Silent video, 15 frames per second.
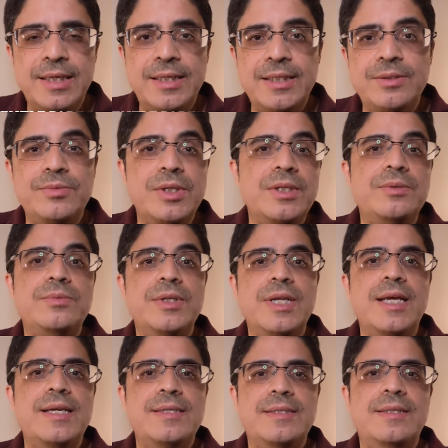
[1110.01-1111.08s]
I didn't really
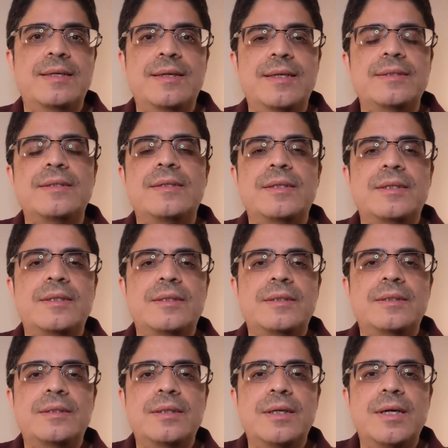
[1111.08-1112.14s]
realize that
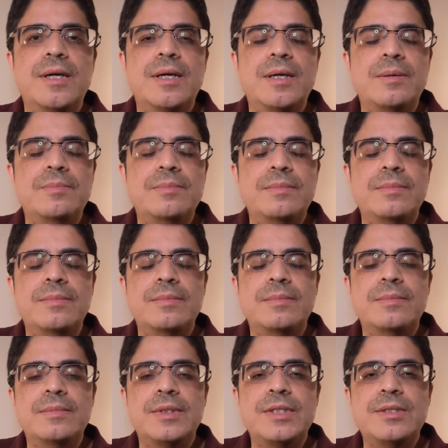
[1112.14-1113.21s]
um,
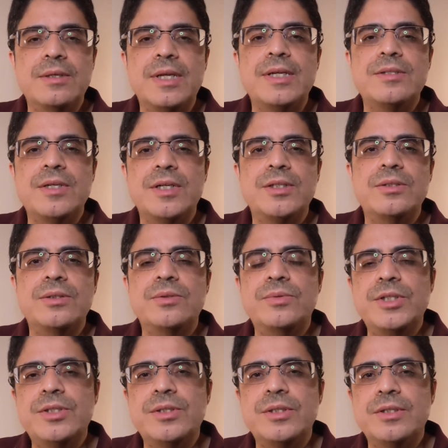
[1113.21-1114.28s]
until I started doing
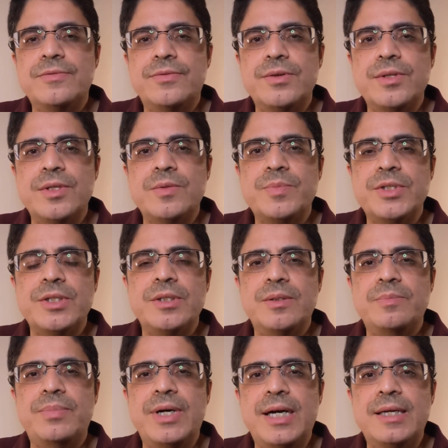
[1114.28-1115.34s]
research for this particular
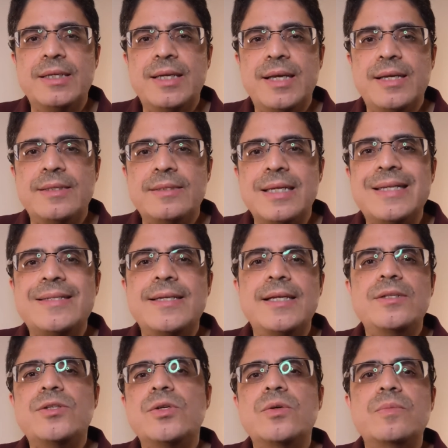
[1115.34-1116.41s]
podcast.
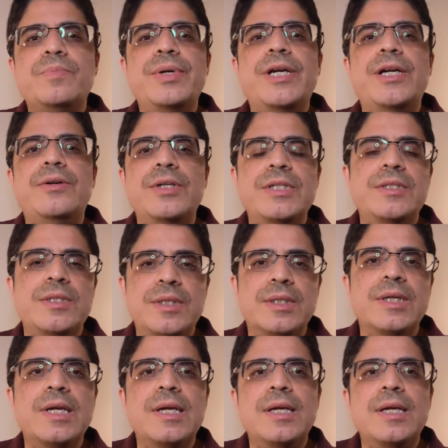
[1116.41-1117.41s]
Gentle parenting.